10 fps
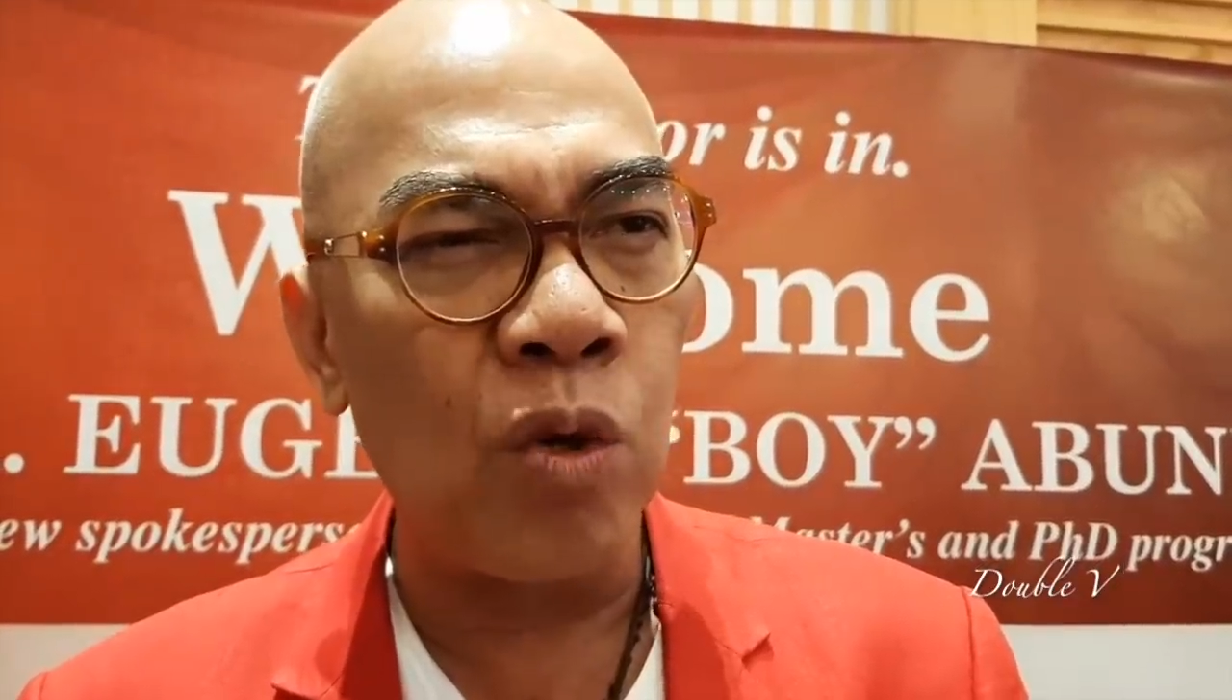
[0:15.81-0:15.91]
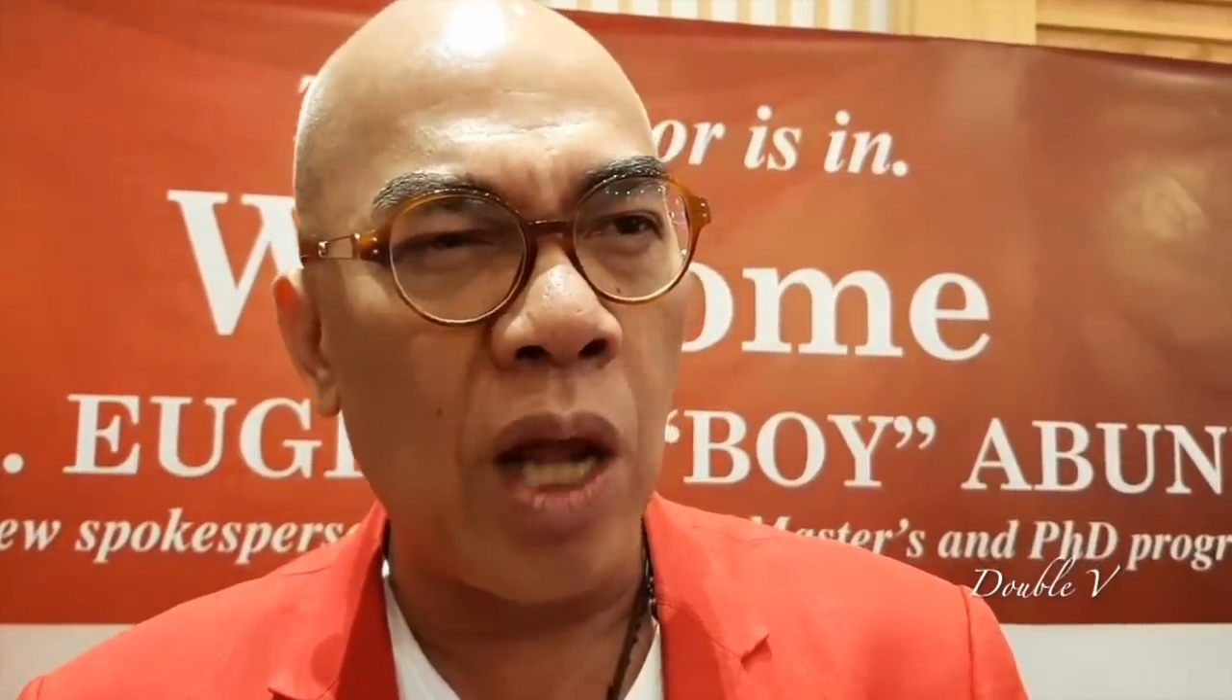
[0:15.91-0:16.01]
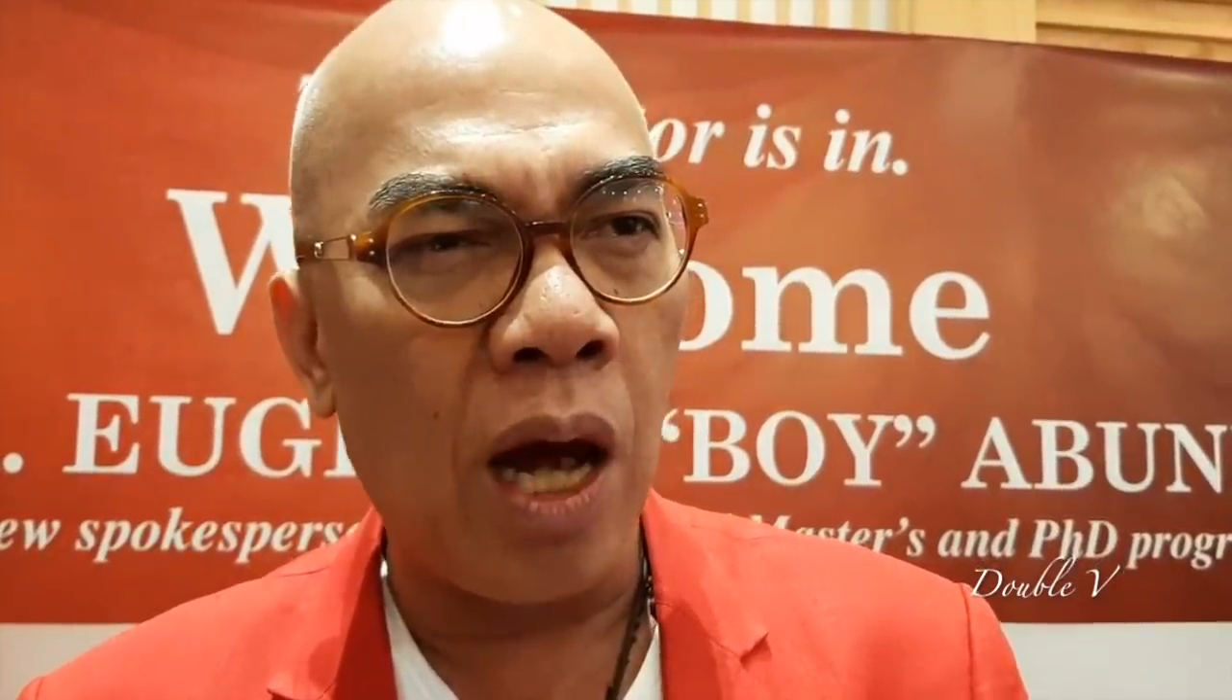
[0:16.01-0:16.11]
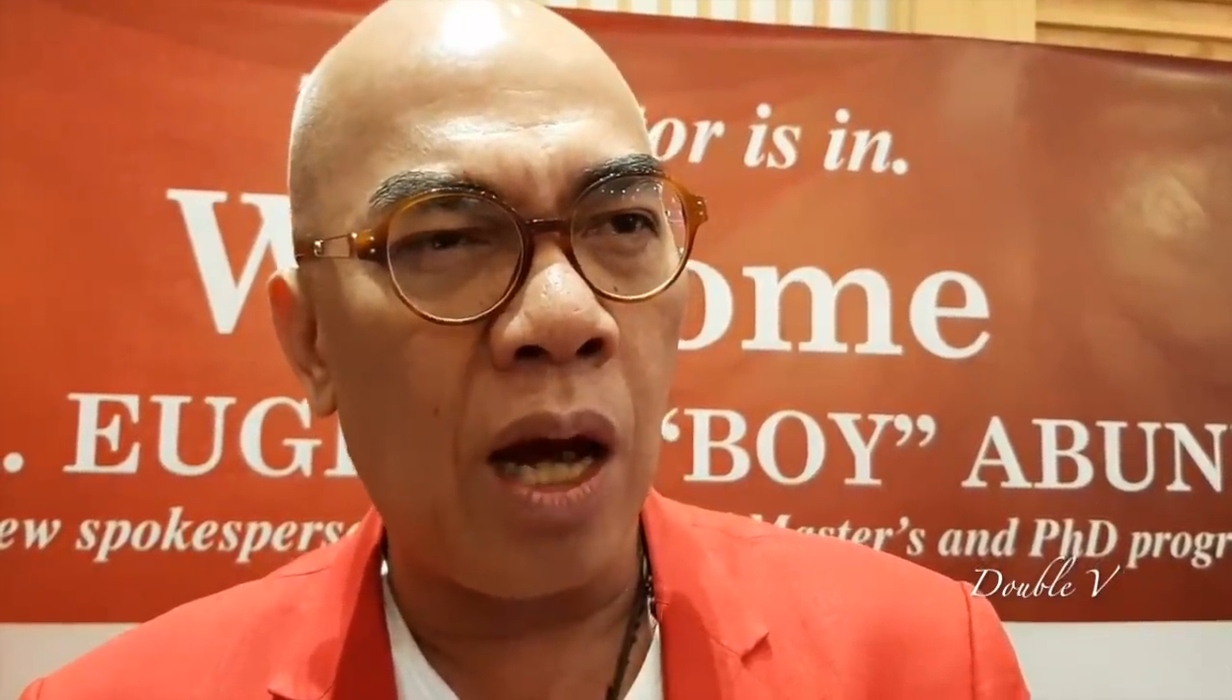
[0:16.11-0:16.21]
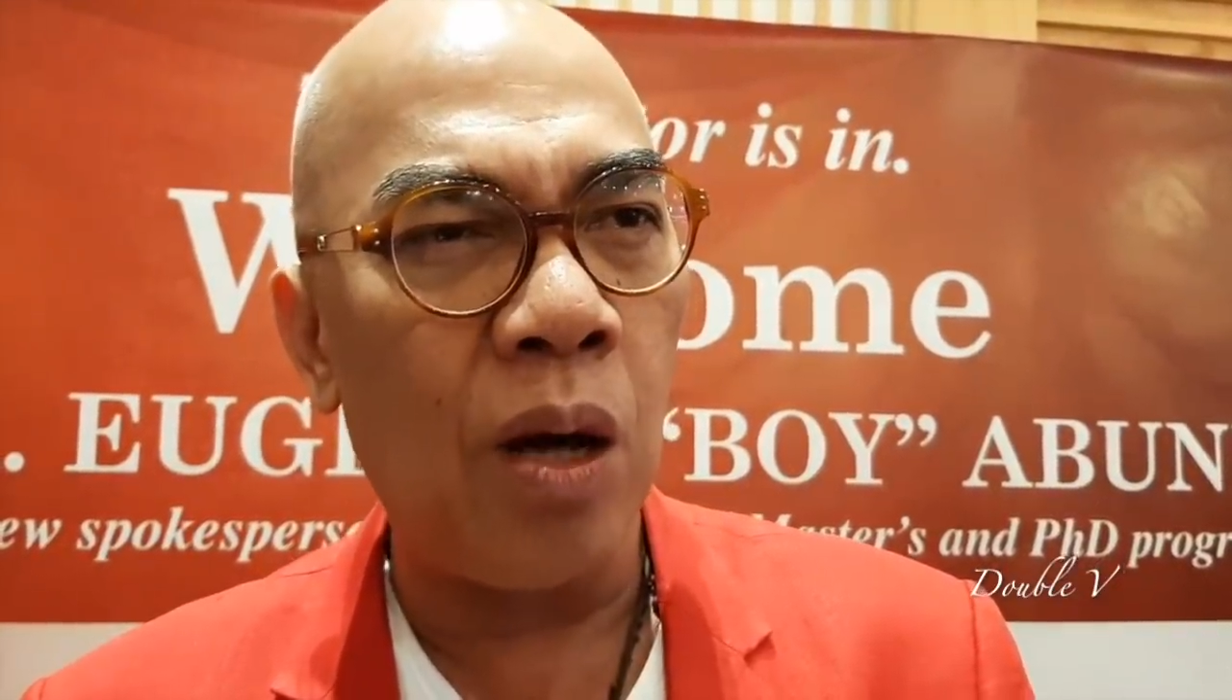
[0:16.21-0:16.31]
ko
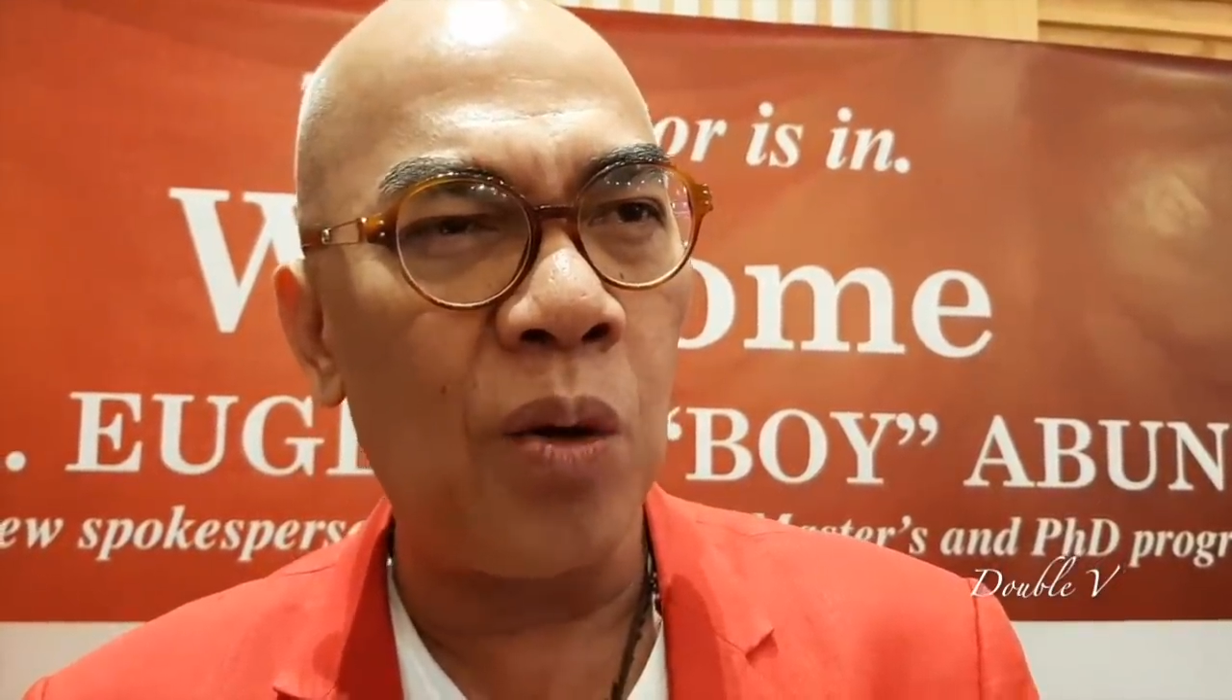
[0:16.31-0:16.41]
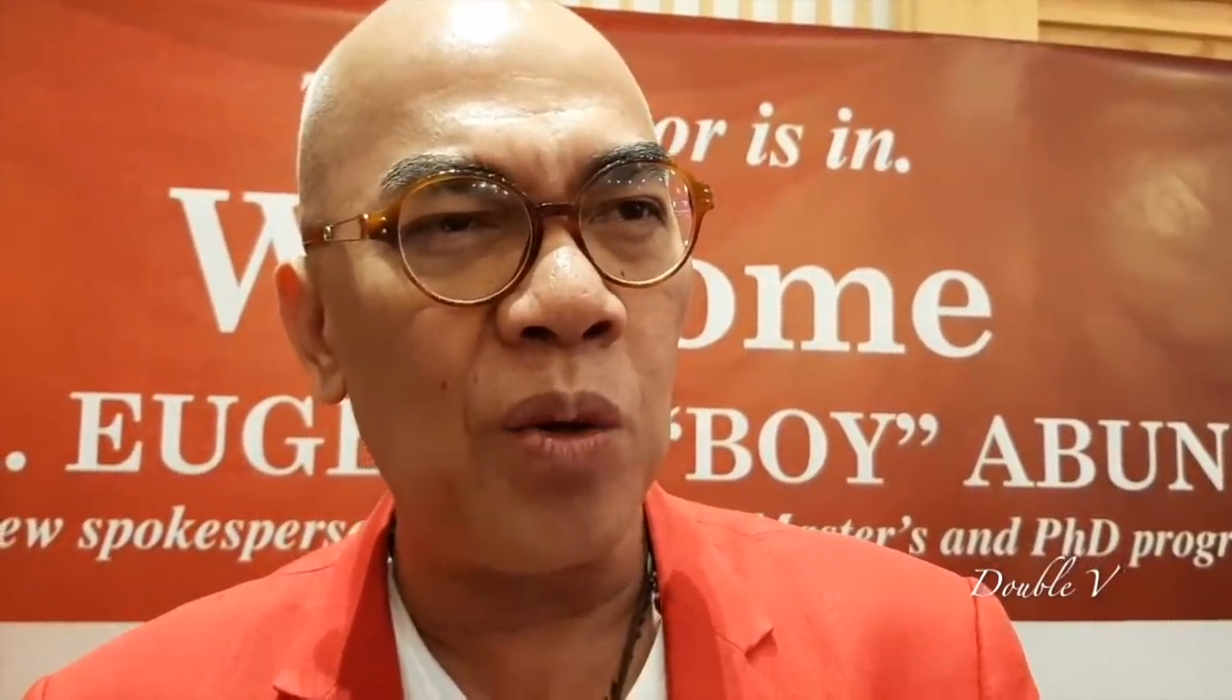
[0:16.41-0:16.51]
daw.